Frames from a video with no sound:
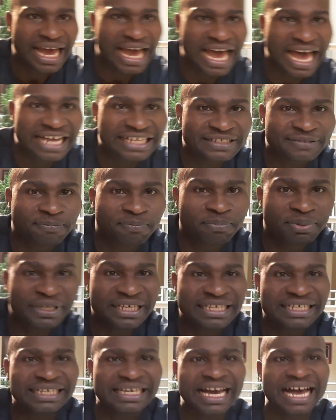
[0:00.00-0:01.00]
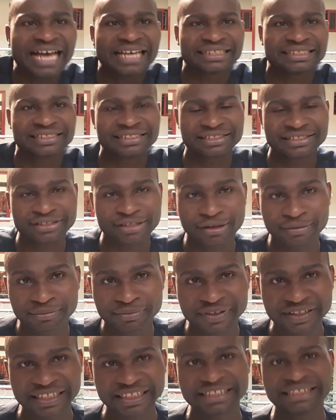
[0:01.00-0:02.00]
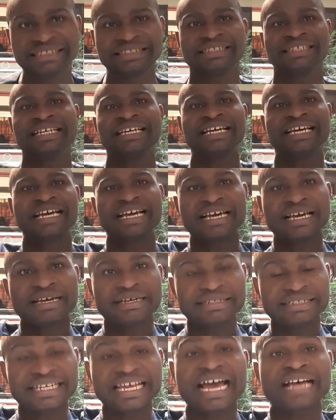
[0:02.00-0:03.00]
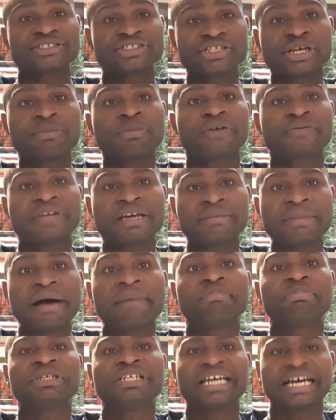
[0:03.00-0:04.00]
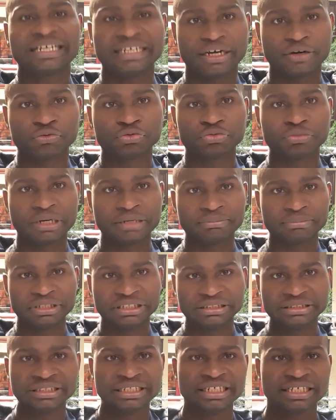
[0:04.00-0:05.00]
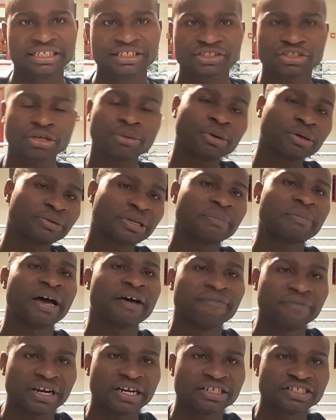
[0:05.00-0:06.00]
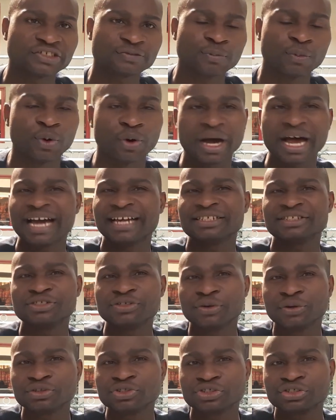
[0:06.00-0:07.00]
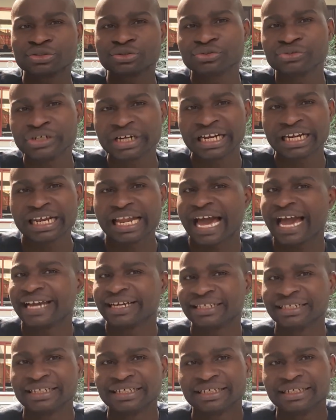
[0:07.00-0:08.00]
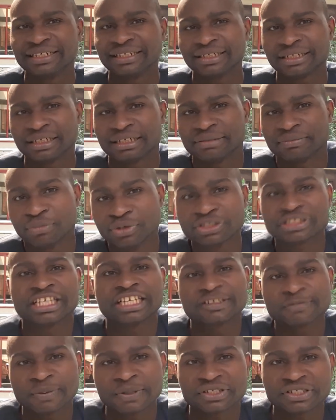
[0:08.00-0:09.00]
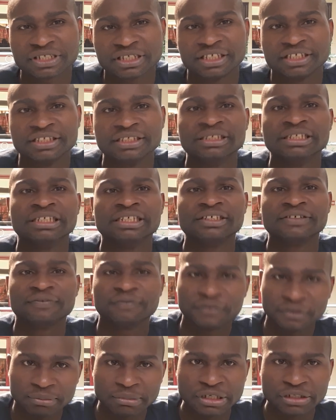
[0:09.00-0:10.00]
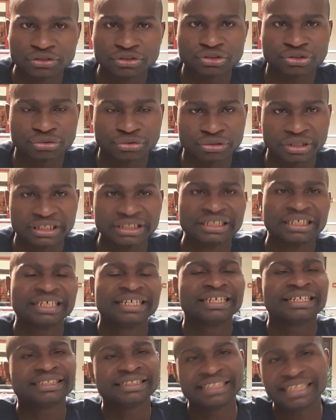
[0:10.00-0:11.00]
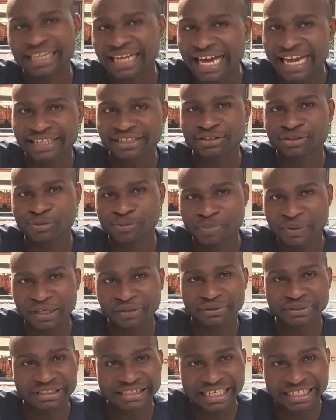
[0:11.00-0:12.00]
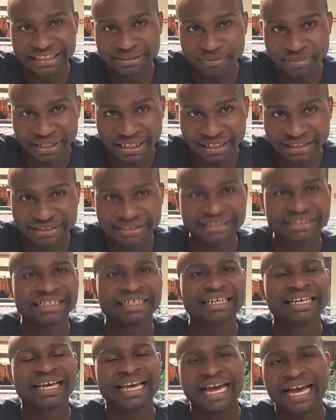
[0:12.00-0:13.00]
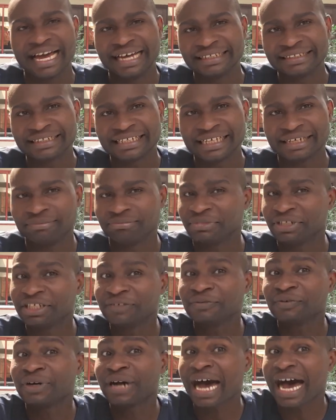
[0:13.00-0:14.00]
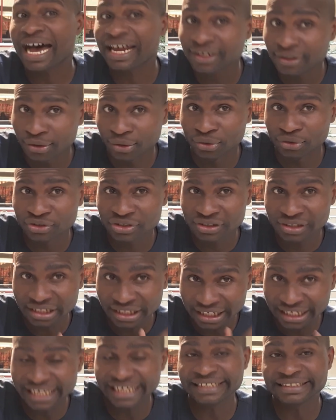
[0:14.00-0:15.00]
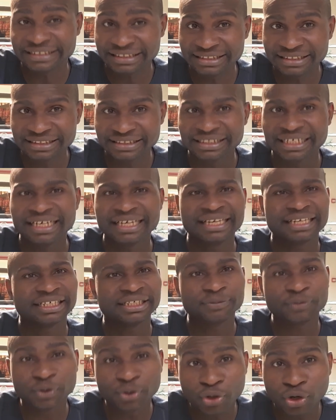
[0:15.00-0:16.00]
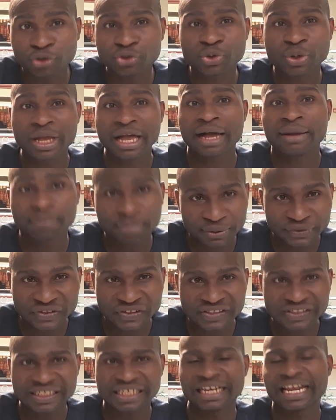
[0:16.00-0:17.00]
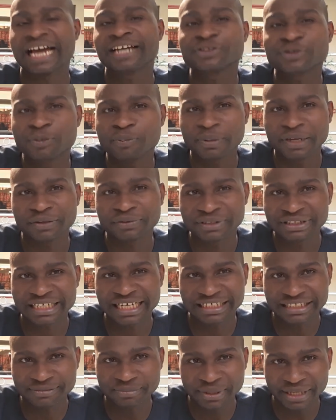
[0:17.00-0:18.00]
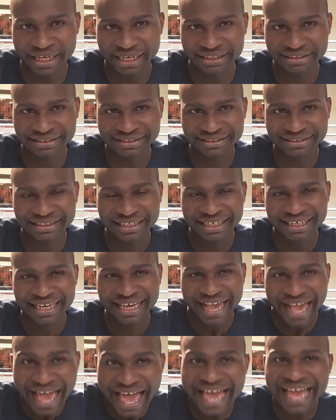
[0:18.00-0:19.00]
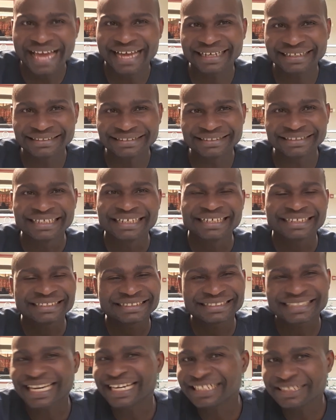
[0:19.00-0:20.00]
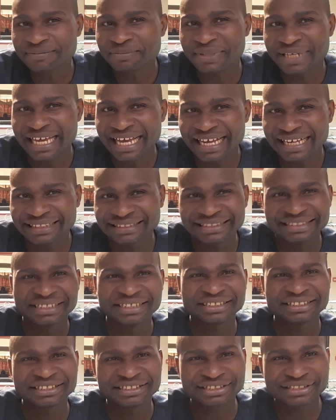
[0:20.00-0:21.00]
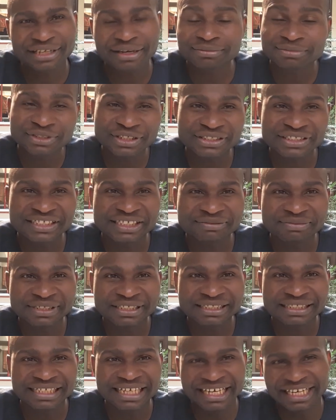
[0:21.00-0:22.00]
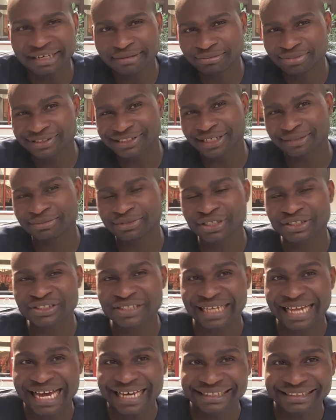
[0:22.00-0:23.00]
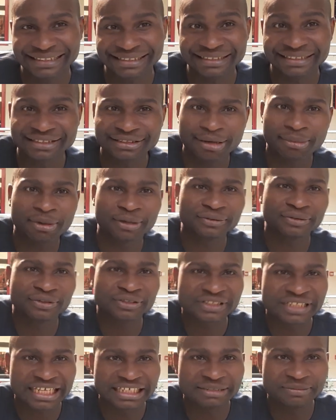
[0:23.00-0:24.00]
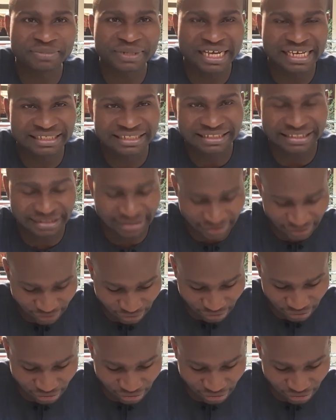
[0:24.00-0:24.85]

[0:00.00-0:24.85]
As big as something. There are some of them are bigger than human beings. Some of them are very small. And you know, children like, most especially female children, they like to play with teddy bears. And um, even adults, ladies, if you go to campuses, they like to play with teddy bears. And teddy bears, some just give it names, some just like it. Some of those teddy bears sings to